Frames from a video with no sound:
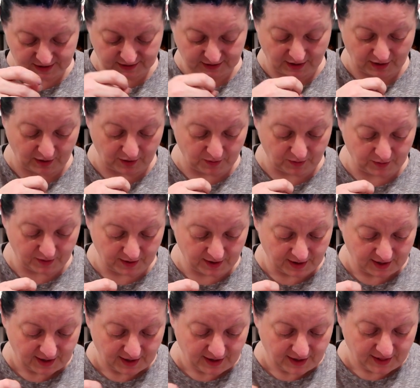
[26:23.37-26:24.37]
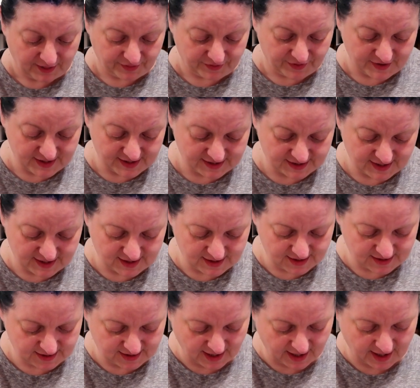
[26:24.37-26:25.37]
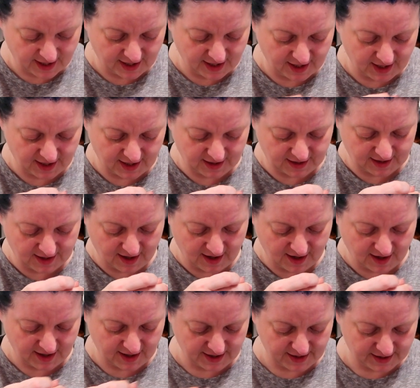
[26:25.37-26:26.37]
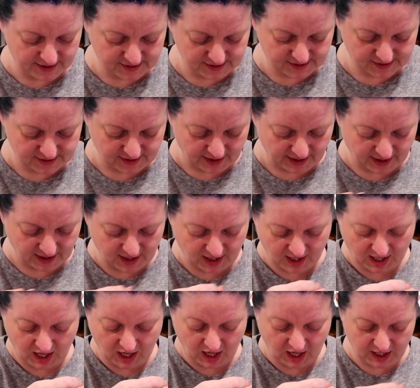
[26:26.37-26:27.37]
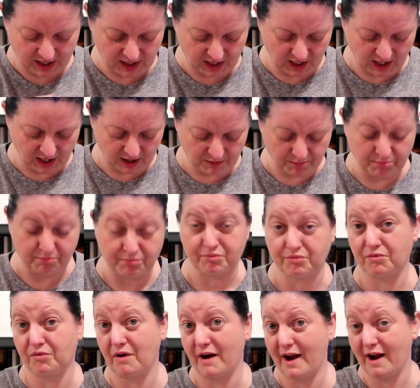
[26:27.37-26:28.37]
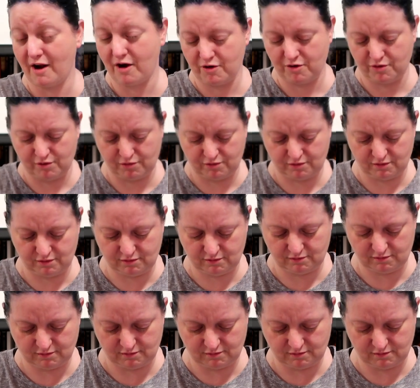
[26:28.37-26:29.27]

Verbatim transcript: So this is a nice like honey brown